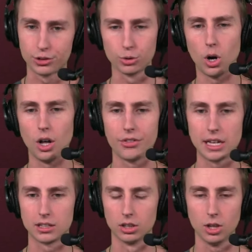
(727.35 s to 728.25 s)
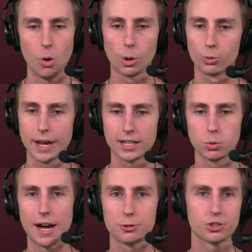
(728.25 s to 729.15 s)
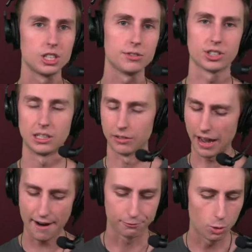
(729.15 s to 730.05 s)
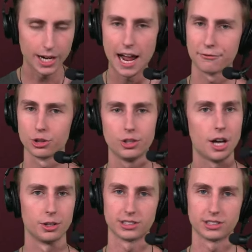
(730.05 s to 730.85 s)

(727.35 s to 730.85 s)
through all of like the lower ranked wide receivers and one after another.